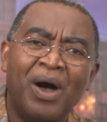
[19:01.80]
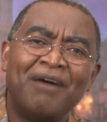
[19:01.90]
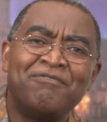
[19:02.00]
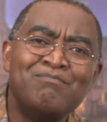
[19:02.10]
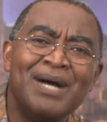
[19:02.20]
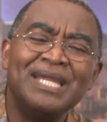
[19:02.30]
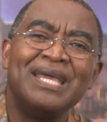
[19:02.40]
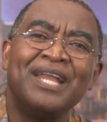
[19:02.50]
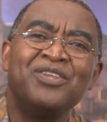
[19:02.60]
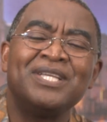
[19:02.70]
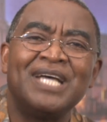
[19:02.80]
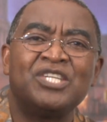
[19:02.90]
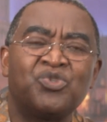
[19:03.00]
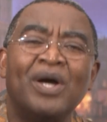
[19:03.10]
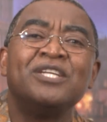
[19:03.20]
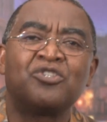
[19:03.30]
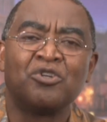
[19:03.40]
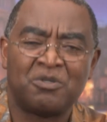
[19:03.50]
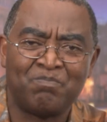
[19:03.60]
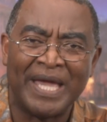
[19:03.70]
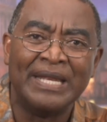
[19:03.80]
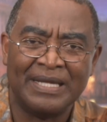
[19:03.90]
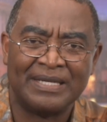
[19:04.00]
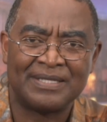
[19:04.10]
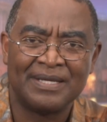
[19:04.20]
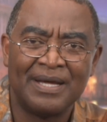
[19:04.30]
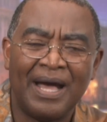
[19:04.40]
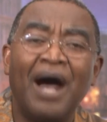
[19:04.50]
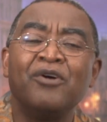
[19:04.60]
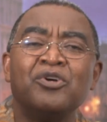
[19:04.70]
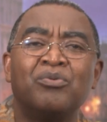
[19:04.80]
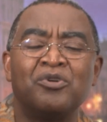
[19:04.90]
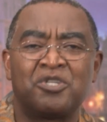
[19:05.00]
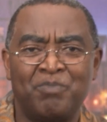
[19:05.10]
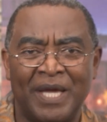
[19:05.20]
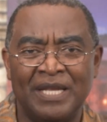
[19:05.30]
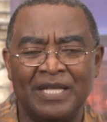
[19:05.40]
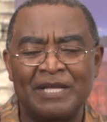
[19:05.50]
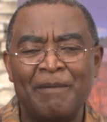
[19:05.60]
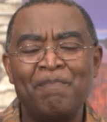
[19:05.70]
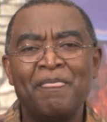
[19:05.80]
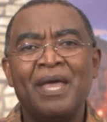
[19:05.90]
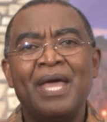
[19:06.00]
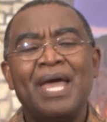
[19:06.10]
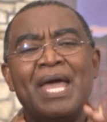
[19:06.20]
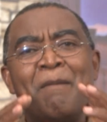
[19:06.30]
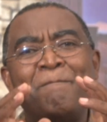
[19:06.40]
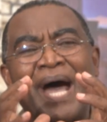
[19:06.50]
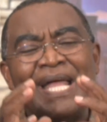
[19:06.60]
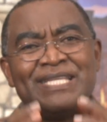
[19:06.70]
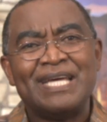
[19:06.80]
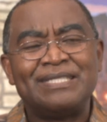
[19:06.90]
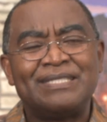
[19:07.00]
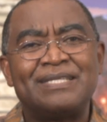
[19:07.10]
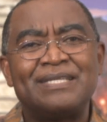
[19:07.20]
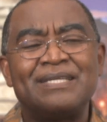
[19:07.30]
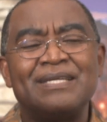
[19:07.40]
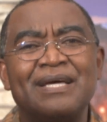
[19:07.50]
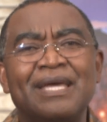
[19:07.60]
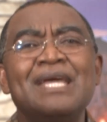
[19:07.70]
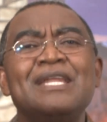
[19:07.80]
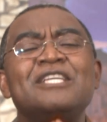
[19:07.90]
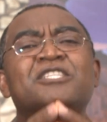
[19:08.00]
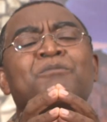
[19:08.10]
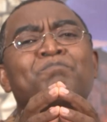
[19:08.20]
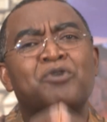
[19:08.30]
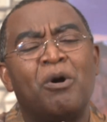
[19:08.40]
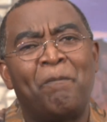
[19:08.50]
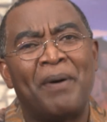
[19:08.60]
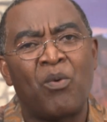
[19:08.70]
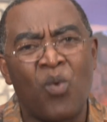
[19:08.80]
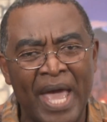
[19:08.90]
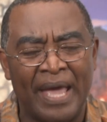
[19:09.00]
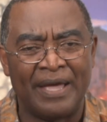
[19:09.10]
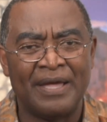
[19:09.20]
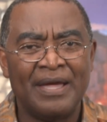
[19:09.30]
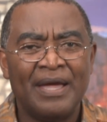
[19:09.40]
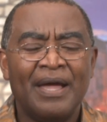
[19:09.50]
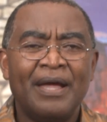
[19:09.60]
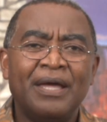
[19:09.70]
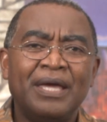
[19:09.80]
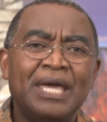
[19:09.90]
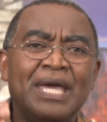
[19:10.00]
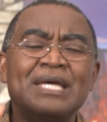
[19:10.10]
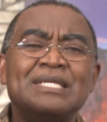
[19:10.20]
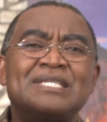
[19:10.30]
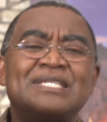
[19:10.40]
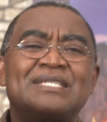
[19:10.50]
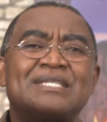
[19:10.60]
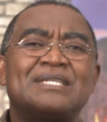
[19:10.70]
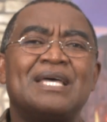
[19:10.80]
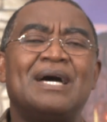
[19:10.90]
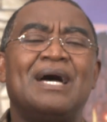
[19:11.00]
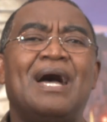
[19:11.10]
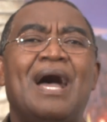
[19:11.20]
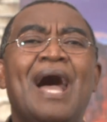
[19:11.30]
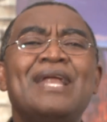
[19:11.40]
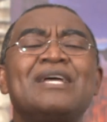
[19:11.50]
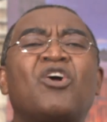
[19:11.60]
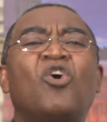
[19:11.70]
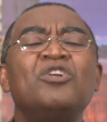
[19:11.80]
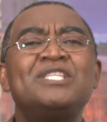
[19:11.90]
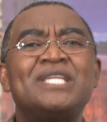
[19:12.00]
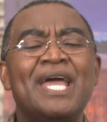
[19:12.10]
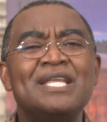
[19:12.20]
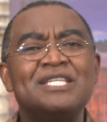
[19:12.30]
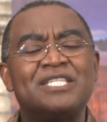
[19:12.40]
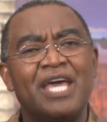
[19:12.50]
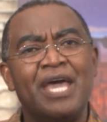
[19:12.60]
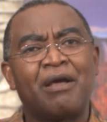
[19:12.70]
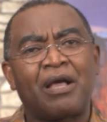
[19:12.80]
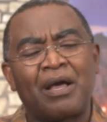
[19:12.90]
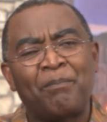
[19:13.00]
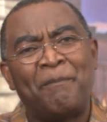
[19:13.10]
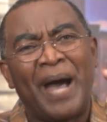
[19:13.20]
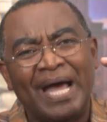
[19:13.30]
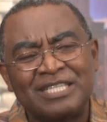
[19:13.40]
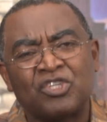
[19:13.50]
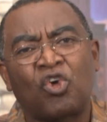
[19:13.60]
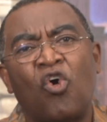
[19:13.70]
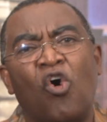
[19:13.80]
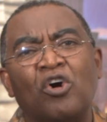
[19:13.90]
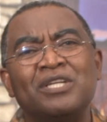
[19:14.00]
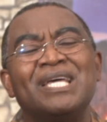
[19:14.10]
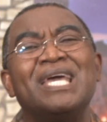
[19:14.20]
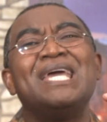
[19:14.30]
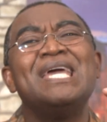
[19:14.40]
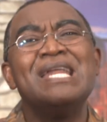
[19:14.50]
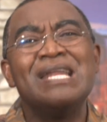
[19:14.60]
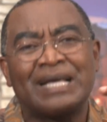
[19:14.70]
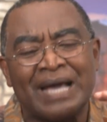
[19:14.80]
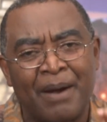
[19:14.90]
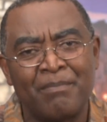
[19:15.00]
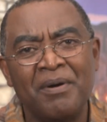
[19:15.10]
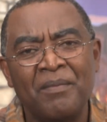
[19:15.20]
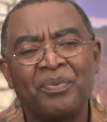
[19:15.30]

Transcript: have money and you just want to spend it, how you will spend it. A budget in its proper way is and contains a part called income,